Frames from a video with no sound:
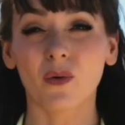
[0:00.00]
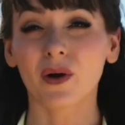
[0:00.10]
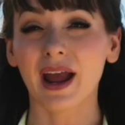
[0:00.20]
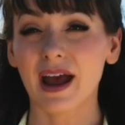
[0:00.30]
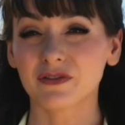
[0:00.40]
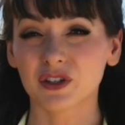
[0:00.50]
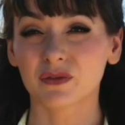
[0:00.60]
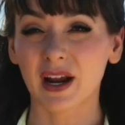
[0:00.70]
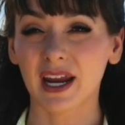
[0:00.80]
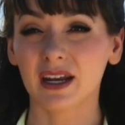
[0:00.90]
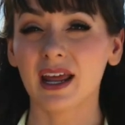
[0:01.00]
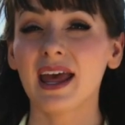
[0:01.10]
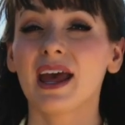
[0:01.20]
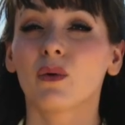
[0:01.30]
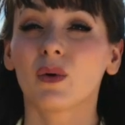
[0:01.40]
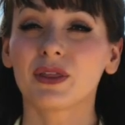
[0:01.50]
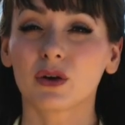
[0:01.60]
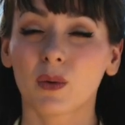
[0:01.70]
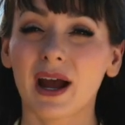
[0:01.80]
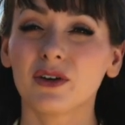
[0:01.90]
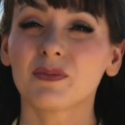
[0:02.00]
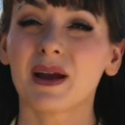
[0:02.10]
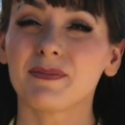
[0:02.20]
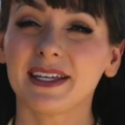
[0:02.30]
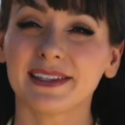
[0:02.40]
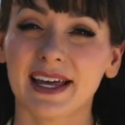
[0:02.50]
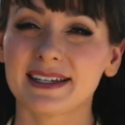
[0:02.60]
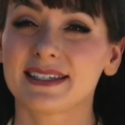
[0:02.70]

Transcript: or after rain when the ground might be less